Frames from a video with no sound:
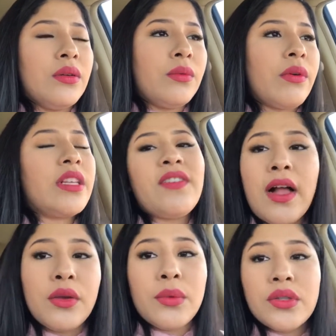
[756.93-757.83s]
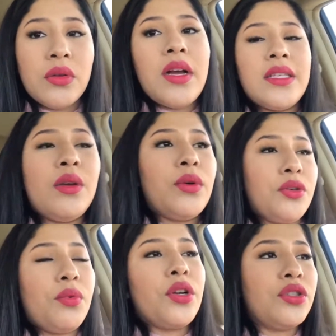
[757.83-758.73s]
what is valuable to us and
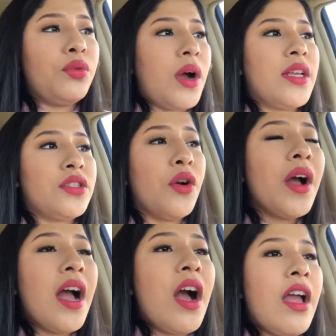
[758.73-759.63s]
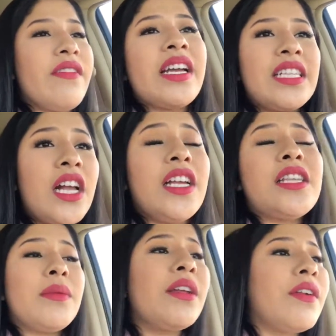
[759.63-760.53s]
what's important to us. So, if I could tell you
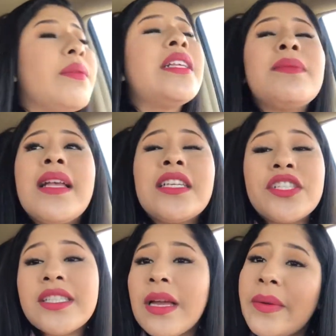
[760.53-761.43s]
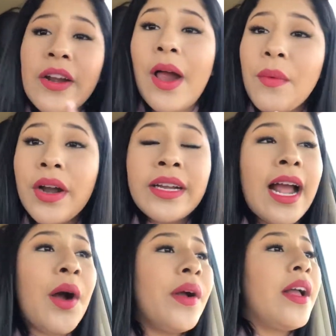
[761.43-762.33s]
something from this message, because I'm here at work
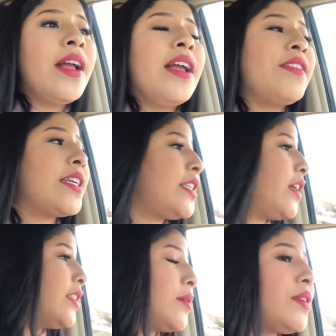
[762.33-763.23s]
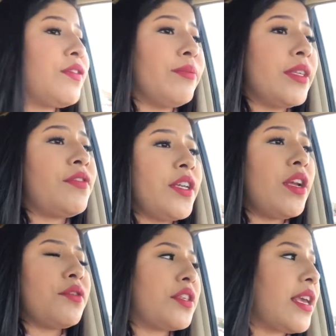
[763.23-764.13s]
now, if I could tell you something from this
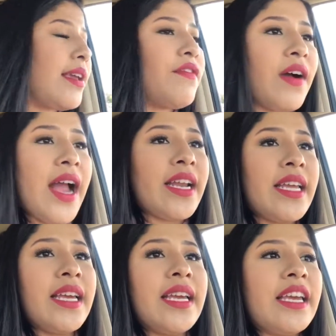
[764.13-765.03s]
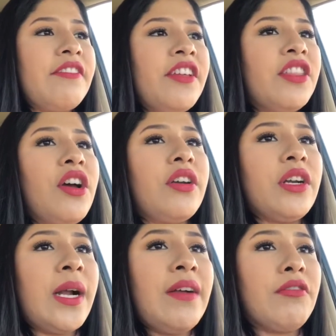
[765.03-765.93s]
video, is keep fighting, even though
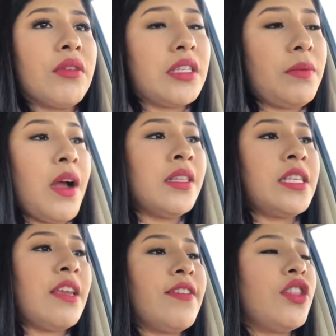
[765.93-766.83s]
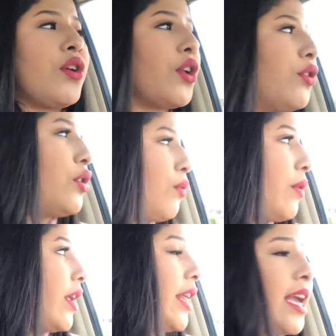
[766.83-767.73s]
you don't have a response, even though you don't know
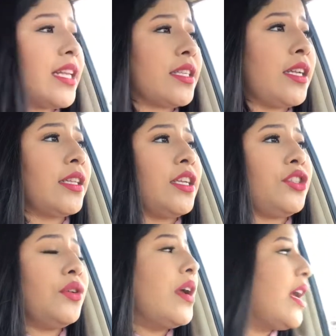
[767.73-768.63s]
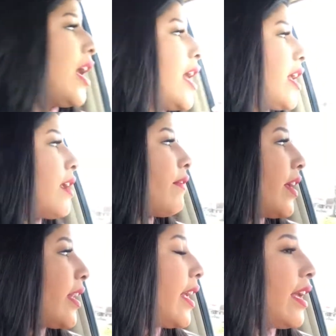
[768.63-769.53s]
where the heck is gonna lead you,
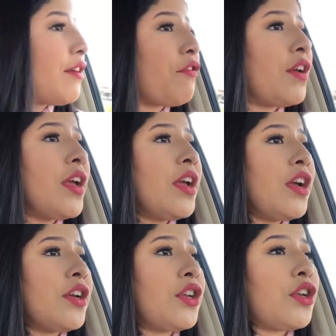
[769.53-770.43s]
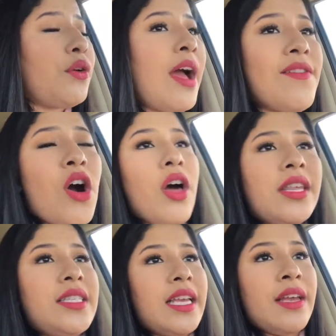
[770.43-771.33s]
even if you have all
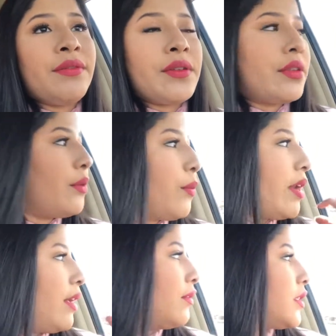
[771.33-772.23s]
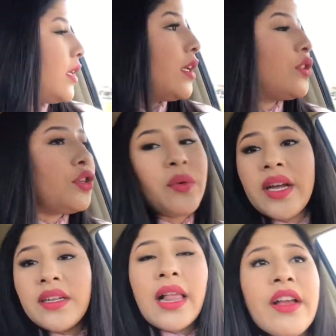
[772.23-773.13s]
these ifs, what ifs, do
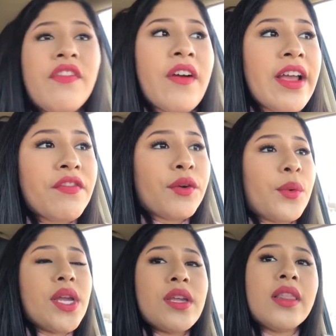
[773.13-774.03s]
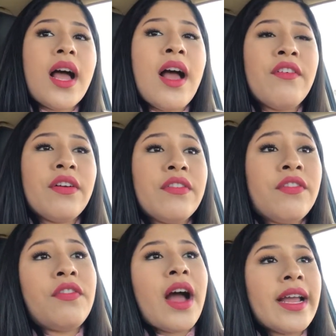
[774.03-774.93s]
it. Like, fight for what you love,
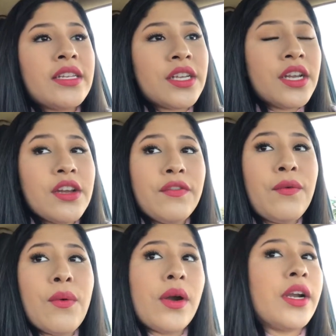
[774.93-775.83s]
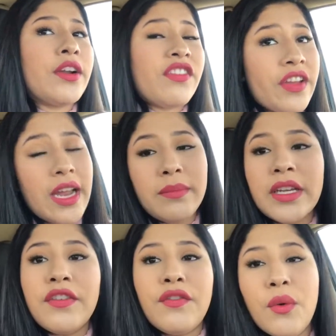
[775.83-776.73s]
fight for your
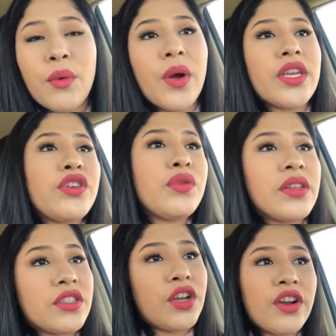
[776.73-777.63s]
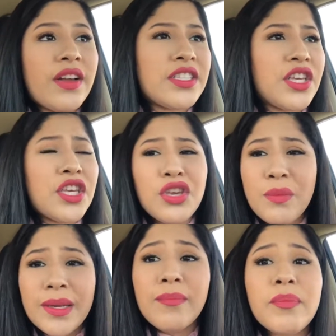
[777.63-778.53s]
family, for what you deserve as a
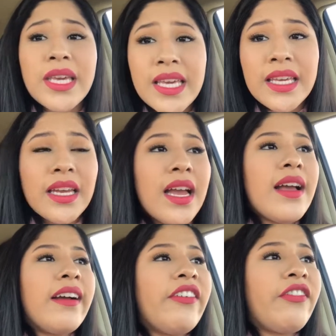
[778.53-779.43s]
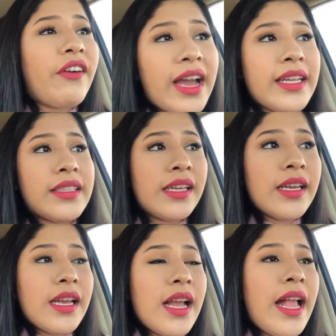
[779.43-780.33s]
human being, fight.
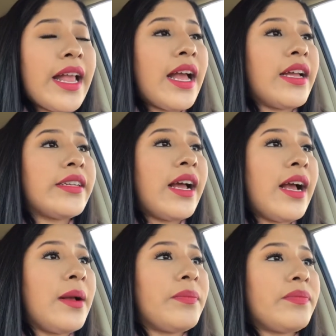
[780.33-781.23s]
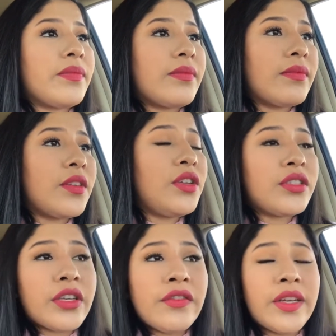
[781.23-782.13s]
And um, you
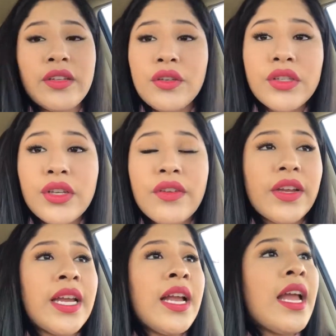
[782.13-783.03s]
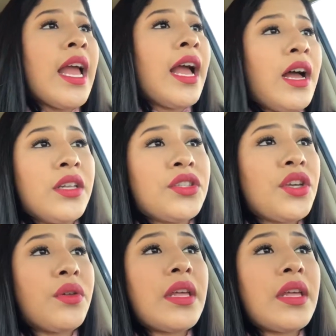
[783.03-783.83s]
deserve it. You deserve it. And so